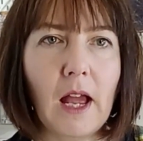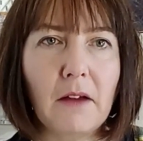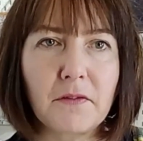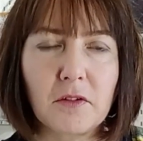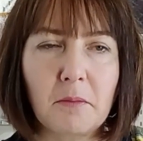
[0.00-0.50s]

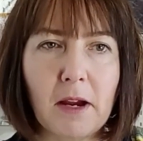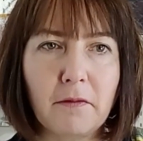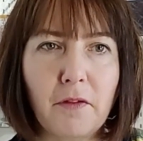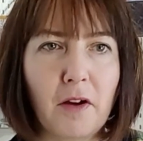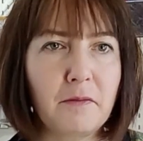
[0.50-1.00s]
after about
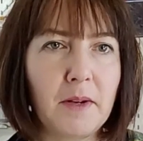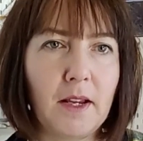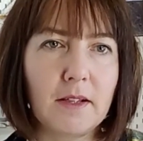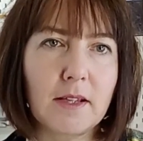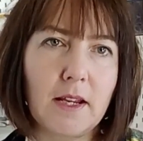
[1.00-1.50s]
five
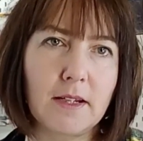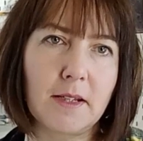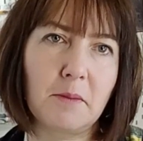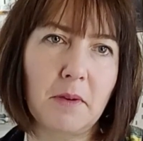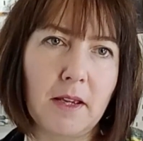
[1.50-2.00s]
minutes, it
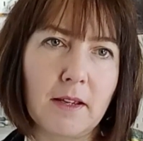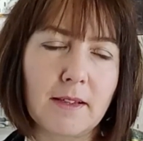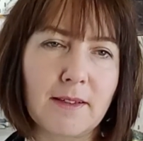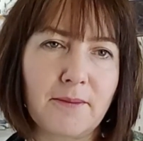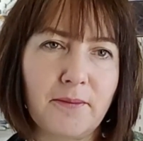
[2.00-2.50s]

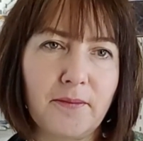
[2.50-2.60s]
disappears.